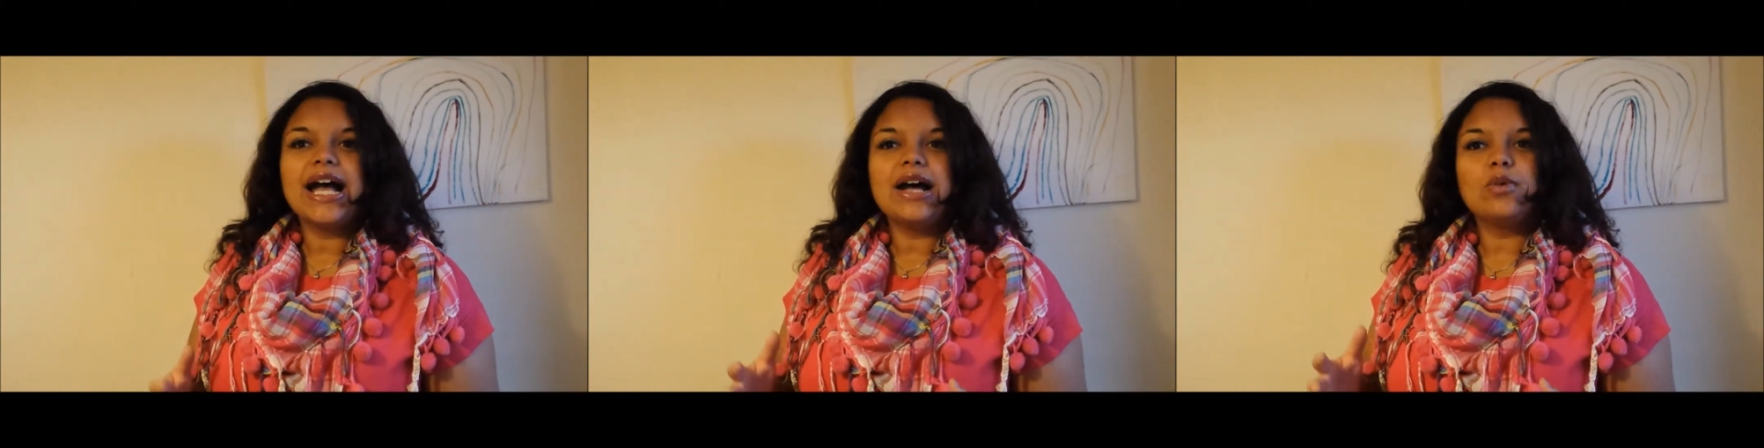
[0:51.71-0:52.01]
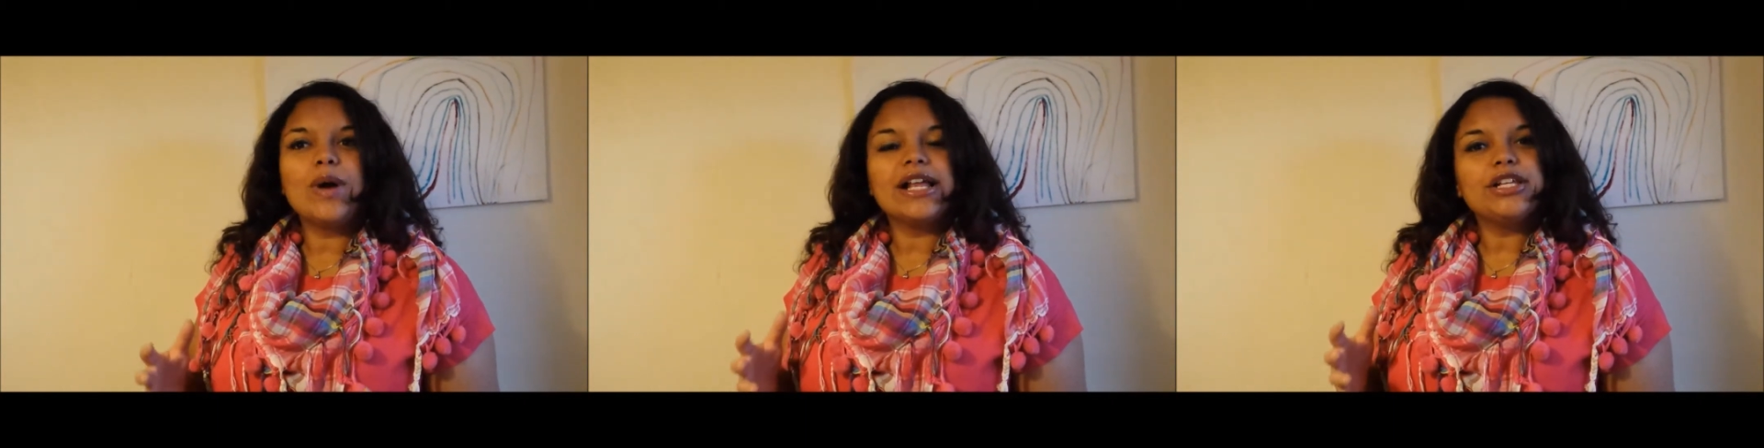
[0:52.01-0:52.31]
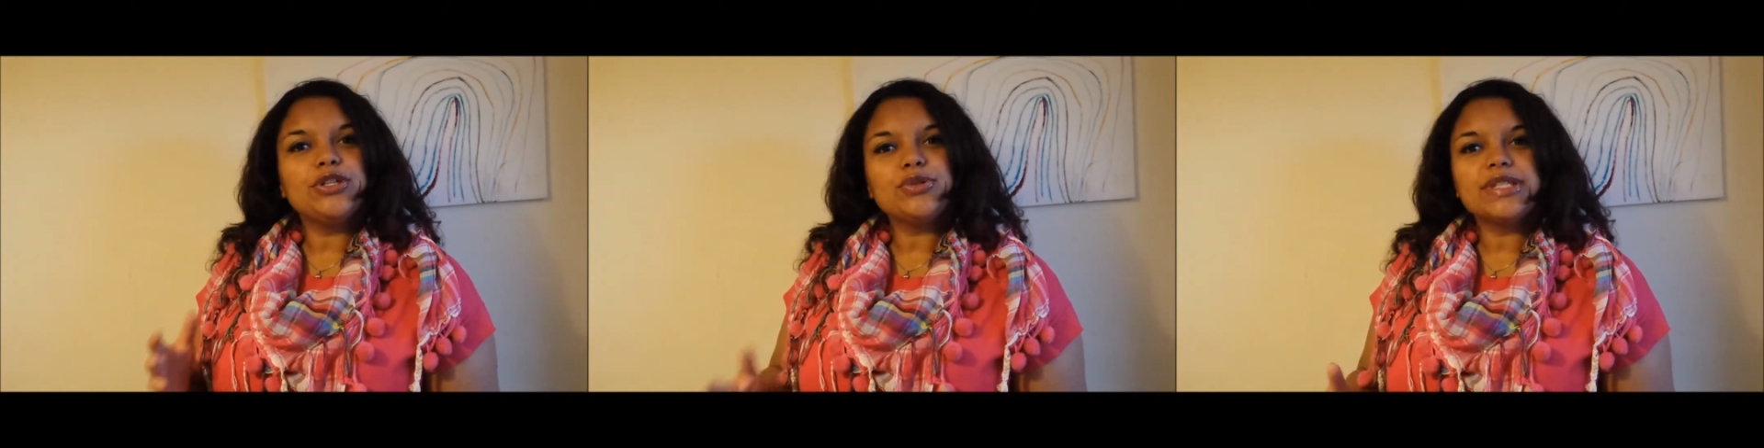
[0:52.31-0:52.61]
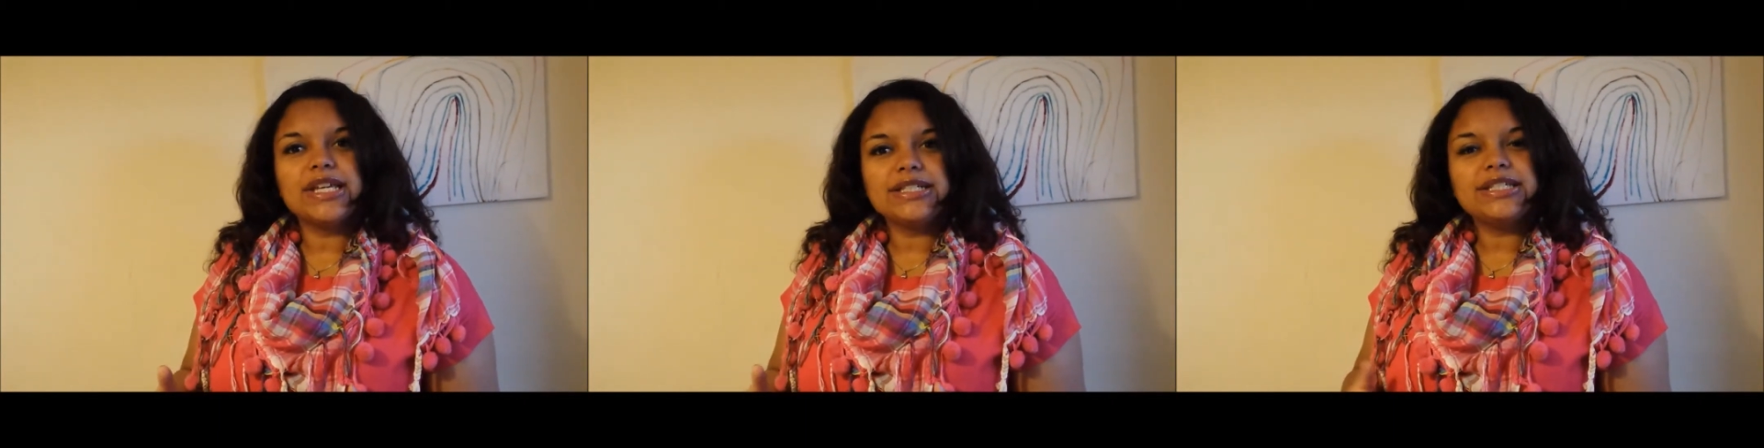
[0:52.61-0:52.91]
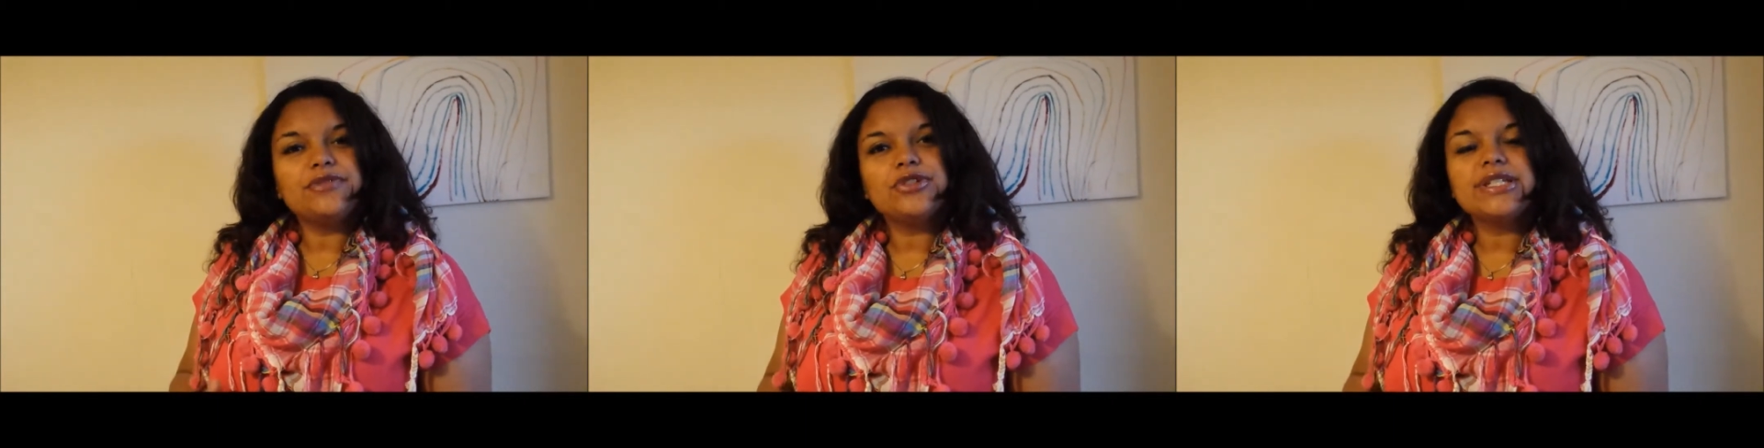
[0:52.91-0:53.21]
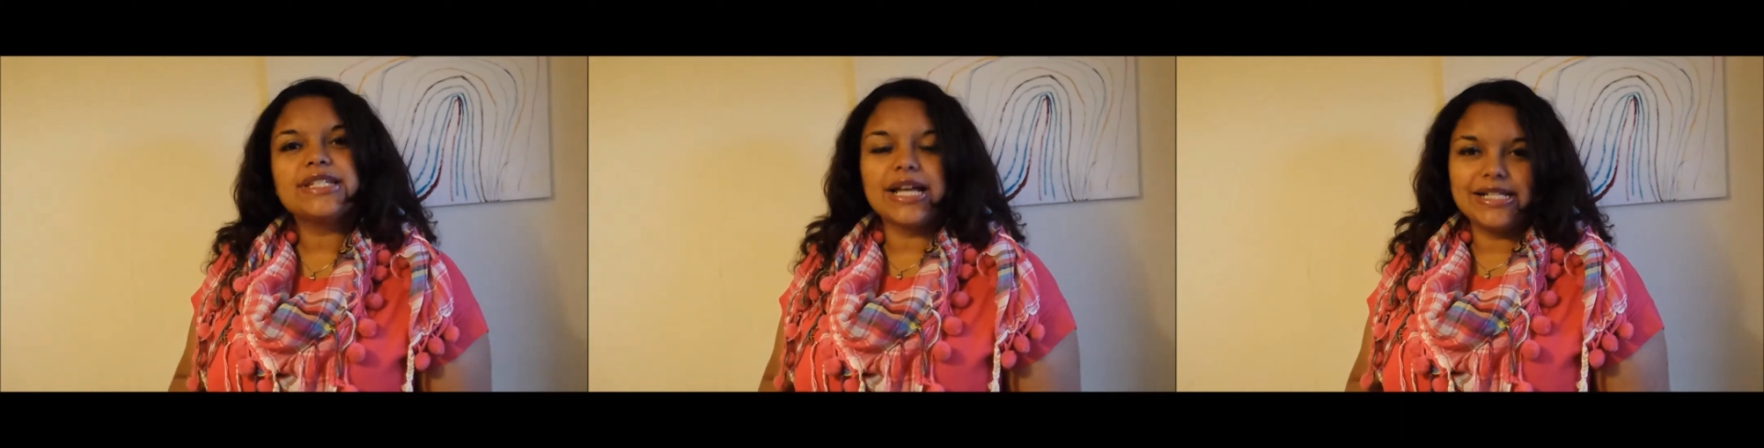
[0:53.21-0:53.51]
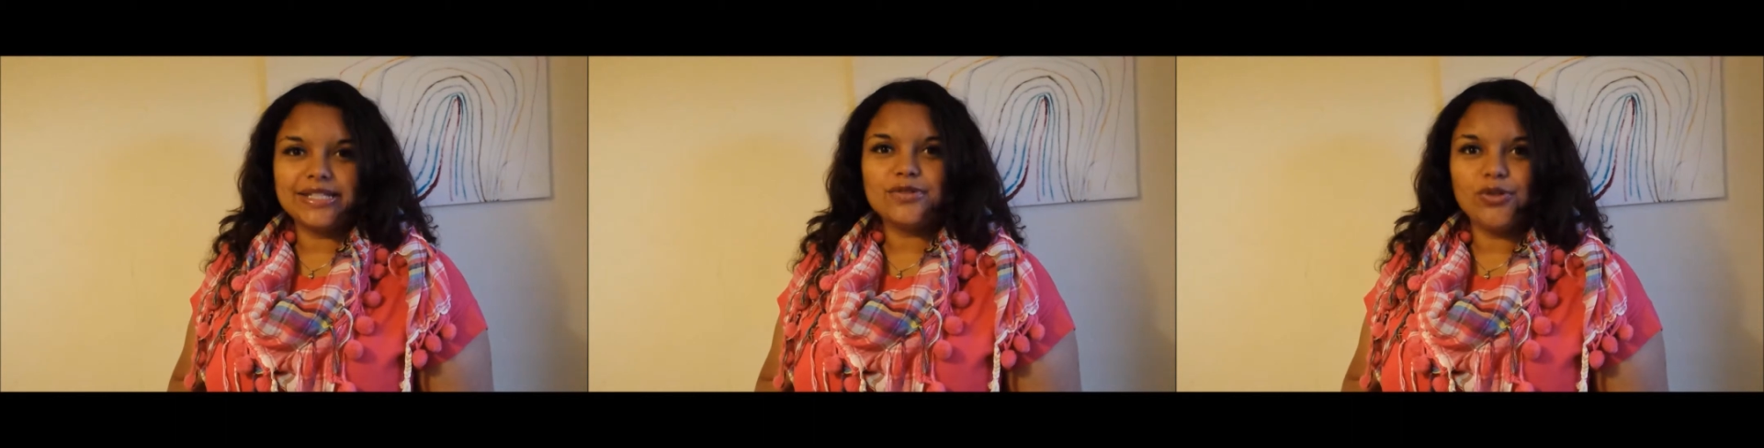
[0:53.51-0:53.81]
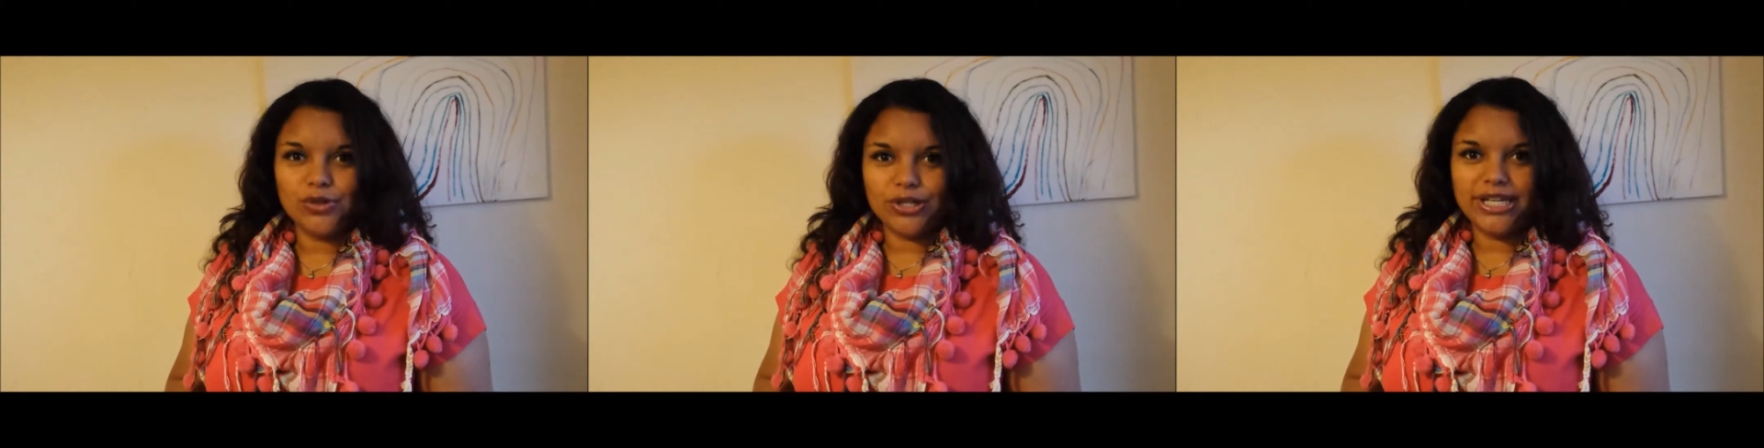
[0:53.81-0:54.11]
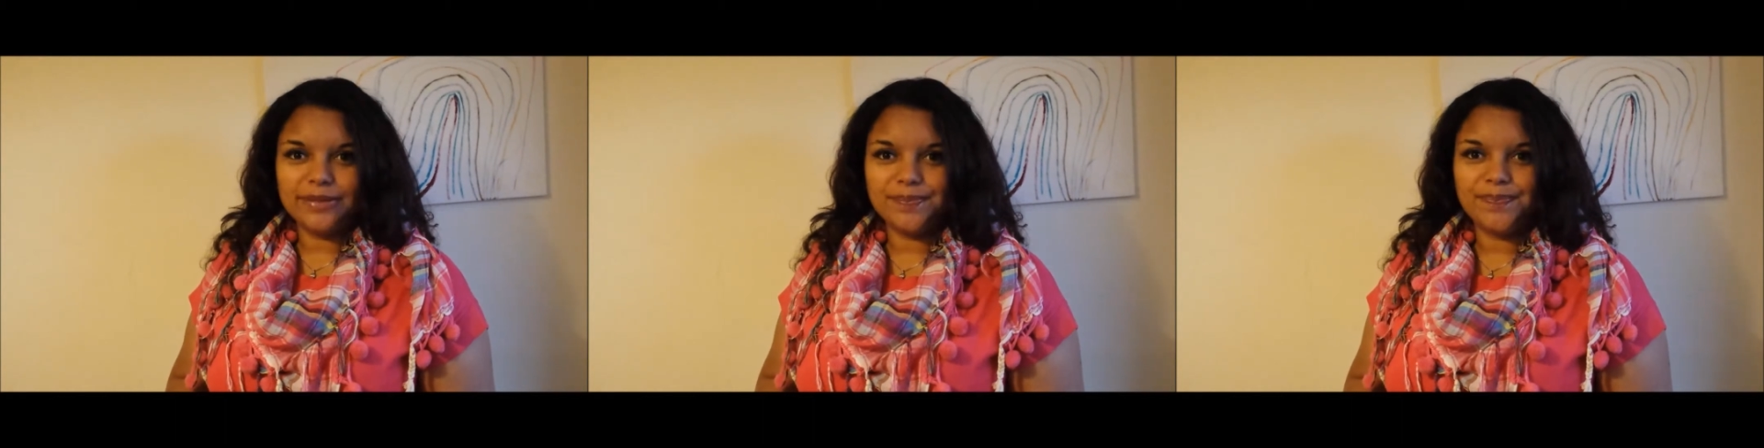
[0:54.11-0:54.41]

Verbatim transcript: while using different styles of learning.